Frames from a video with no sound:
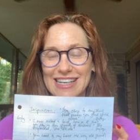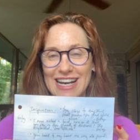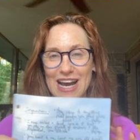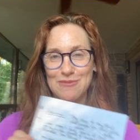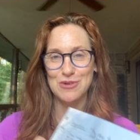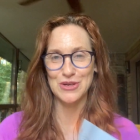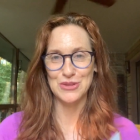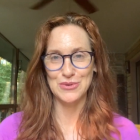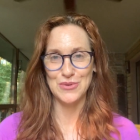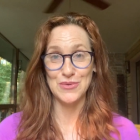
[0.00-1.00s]
I'm going
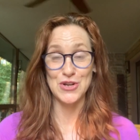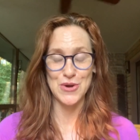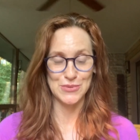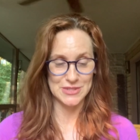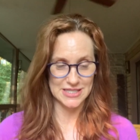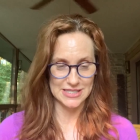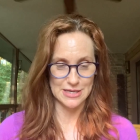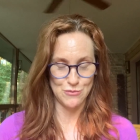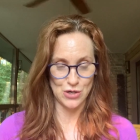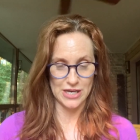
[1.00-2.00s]
through notes because
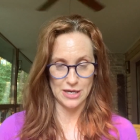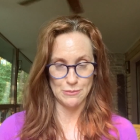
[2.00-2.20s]
I'm working on